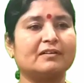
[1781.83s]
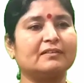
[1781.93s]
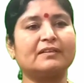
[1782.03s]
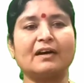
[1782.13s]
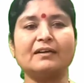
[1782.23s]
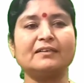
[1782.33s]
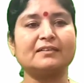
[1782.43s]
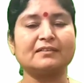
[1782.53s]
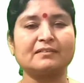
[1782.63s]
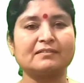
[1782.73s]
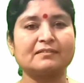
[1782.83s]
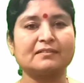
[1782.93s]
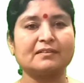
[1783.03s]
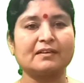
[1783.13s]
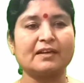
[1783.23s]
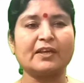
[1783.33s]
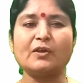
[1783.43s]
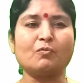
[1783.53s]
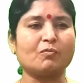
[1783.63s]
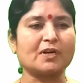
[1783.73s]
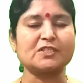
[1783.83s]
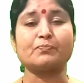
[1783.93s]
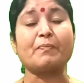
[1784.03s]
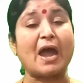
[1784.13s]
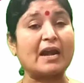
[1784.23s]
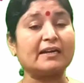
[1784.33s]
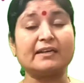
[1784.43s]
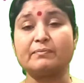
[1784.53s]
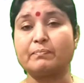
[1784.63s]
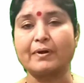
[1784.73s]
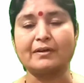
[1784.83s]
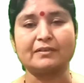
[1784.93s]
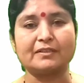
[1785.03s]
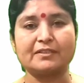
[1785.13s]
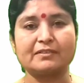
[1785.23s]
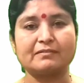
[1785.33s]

That he was badly burnt.